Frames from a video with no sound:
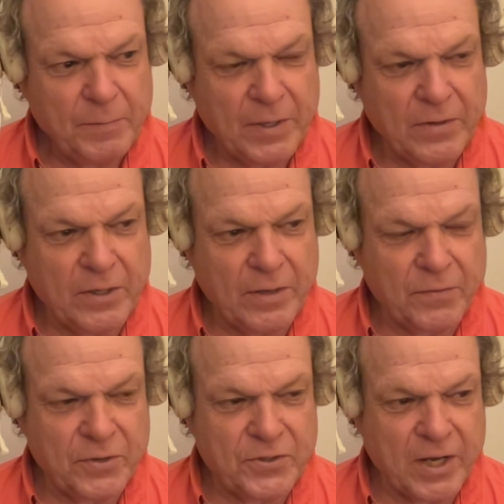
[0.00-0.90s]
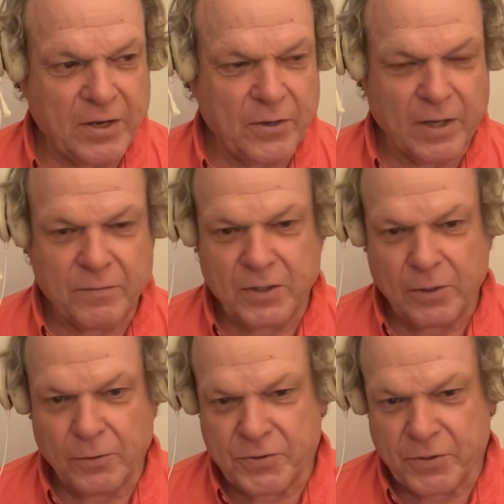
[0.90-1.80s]
And then you have to decide are you going to have
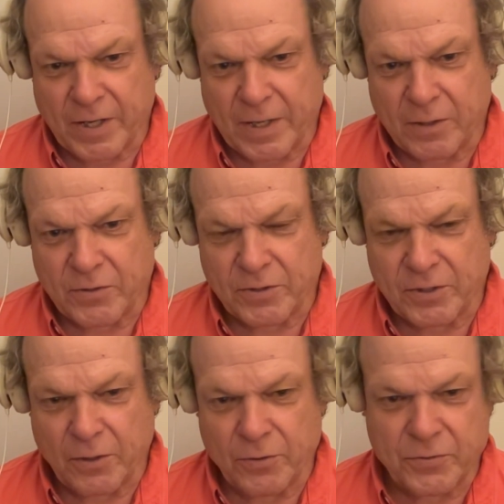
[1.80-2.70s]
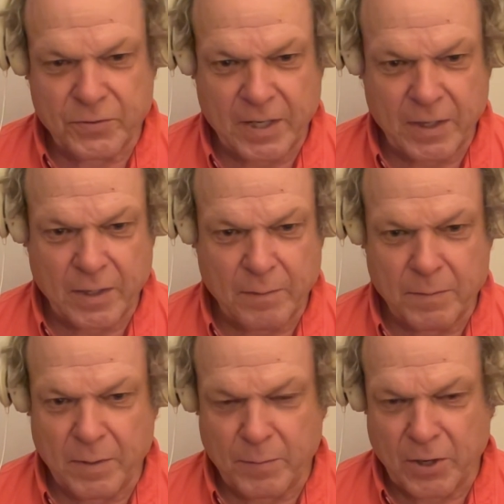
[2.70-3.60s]
dealers or not, because the dealers will take a
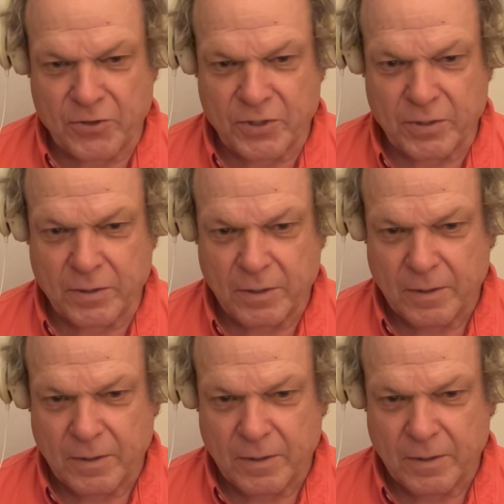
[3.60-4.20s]
margin,